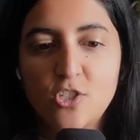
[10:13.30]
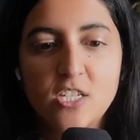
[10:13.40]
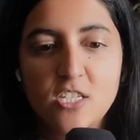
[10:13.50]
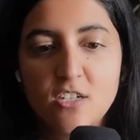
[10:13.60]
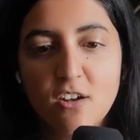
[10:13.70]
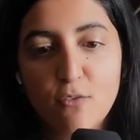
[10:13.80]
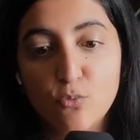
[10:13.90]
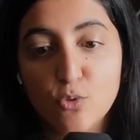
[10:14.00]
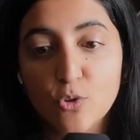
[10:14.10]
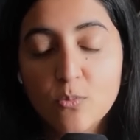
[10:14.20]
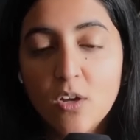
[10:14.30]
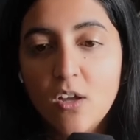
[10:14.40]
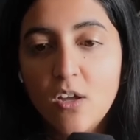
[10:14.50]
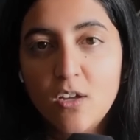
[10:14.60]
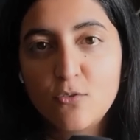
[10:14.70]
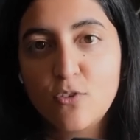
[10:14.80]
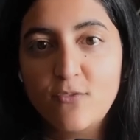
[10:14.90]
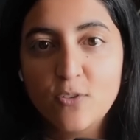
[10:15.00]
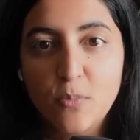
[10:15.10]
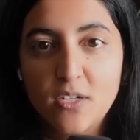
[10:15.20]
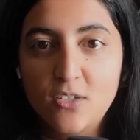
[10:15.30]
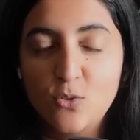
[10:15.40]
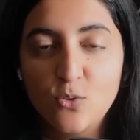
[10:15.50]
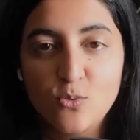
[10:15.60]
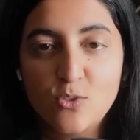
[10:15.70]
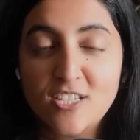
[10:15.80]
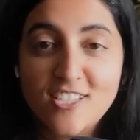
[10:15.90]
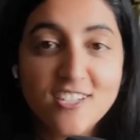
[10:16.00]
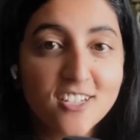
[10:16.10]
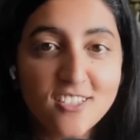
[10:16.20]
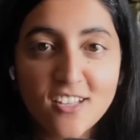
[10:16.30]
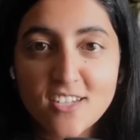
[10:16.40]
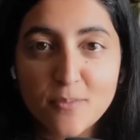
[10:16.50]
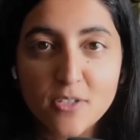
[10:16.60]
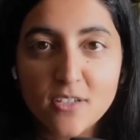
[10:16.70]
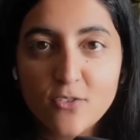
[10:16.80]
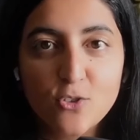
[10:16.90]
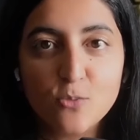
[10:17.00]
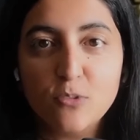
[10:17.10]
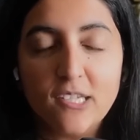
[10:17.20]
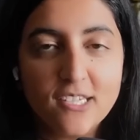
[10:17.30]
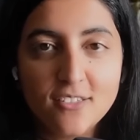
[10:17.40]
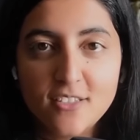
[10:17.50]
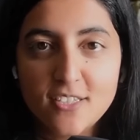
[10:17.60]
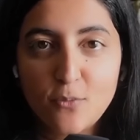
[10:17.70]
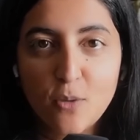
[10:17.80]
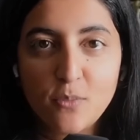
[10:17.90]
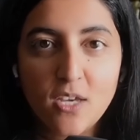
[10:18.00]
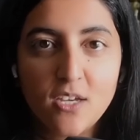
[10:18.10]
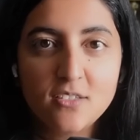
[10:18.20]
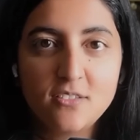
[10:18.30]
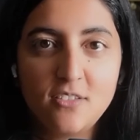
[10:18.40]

just isn't enough room for everybody who succeeded at the NCAA level to play in the WNBA.